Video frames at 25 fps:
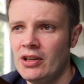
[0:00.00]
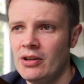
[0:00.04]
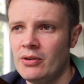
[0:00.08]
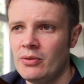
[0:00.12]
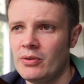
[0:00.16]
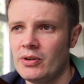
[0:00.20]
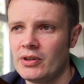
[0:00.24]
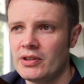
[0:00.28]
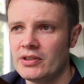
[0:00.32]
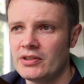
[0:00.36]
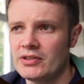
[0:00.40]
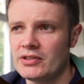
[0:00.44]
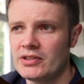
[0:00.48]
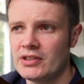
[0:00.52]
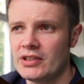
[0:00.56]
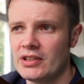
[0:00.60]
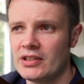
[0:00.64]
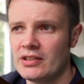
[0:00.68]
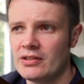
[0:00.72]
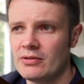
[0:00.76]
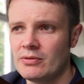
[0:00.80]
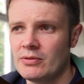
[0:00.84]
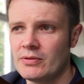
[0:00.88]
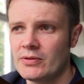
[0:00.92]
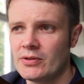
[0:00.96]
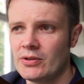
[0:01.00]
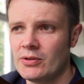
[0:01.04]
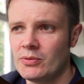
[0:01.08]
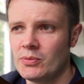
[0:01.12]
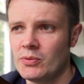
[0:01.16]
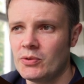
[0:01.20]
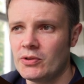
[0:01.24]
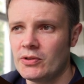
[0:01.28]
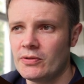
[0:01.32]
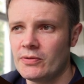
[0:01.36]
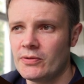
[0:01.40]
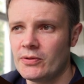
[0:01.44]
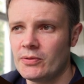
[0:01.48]
we can see that we've got
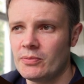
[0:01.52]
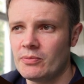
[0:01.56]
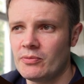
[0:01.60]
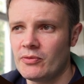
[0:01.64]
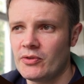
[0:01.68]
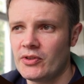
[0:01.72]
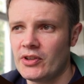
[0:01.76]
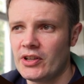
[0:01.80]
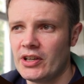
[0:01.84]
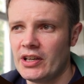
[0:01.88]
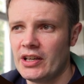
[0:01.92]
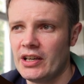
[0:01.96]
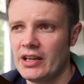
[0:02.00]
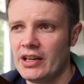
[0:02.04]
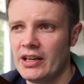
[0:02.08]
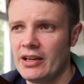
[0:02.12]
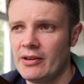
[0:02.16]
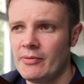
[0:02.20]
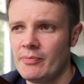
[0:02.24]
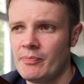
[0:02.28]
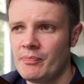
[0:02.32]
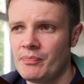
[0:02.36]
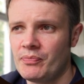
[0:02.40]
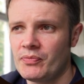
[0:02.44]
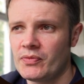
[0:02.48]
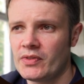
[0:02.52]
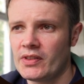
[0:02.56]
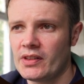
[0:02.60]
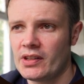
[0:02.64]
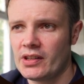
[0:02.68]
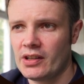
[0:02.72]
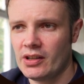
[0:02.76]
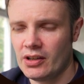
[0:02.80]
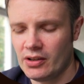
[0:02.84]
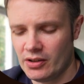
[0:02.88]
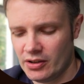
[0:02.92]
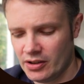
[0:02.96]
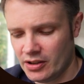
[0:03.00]
one of them there.
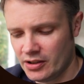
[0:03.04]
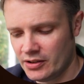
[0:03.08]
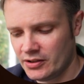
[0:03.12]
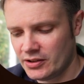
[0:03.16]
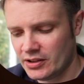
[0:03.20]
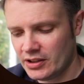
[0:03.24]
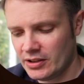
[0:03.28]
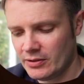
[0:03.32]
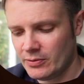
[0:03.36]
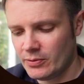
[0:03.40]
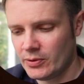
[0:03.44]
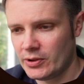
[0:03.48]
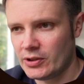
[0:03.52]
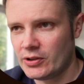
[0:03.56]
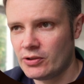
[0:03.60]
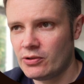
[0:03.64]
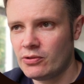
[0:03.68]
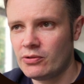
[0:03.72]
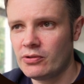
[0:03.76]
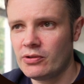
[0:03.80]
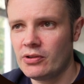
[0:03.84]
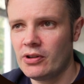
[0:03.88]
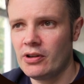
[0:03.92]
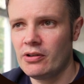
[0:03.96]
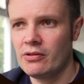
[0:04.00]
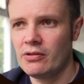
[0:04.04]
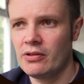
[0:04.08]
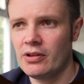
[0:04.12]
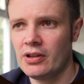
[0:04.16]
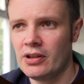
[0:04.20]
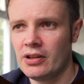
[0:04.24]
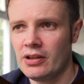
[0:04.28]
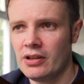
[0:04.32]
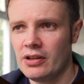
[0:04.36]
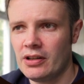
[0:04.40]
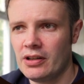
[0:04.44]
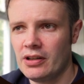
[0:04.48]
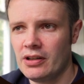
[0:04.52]
And if we call
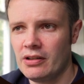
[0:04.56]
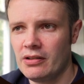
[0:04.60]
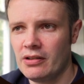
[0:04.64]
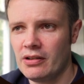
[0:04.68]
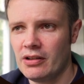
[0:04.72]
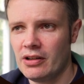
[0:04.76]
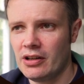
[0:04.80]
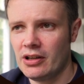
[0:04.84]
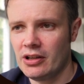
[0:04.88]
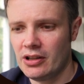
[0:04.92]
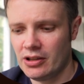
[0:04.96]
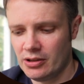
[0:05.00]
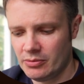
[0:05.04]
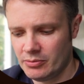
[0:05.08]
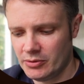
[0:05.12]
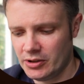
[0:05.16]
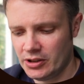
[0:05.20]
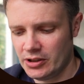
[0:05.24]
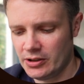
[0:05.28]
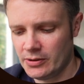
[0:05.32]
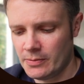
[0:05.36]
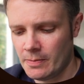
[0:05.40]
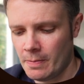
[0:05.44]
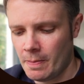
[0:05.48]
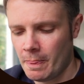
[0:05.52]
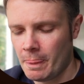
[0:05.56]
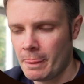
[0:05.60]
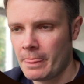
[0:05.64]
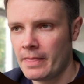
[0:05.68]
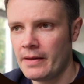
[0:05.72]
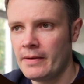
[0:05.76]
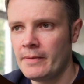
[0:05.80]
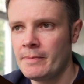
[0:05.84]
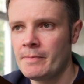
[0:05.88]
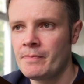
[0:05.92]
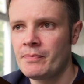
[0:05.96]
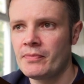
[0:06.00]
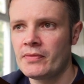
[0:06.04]
Ollama
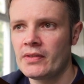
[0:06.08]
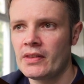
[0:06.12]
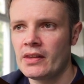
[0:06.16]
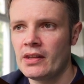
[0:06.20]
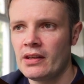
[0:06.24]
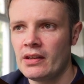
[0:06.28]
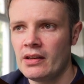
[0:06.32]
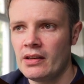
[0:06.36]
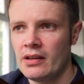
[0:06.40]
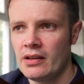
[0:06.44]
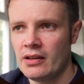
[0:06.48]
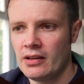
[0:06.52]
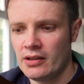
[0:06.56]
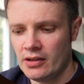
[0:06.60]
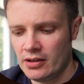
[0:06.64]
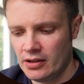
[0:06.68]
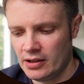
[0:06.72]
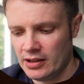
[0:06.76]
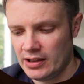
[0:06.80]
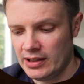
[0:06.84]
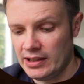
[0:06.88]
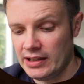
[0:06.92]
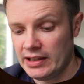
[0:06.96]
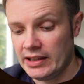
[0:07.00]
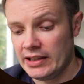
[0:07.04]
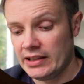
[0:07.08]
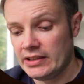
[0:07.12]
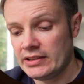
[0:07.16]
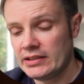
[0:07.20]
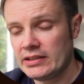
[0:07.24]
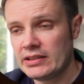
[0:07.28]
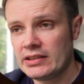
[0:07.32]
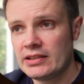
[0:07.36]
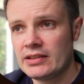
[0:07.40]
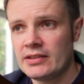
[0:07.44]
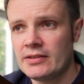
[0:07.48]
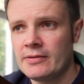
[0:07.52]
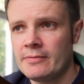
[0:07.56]

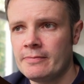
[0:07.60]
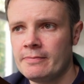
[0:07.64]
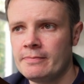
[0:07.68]
list,